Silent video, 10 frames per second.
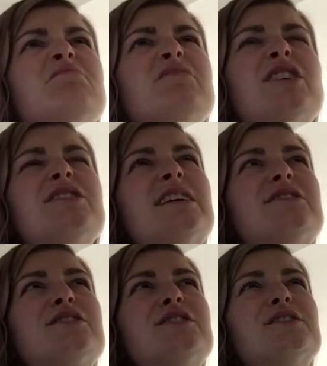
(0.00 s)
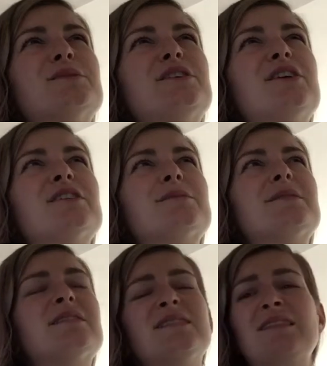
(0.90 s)
Not tentacles. What do
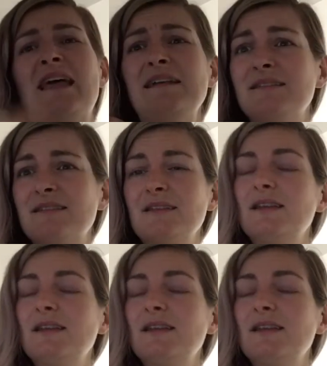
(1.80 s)
octopus have? Its legs.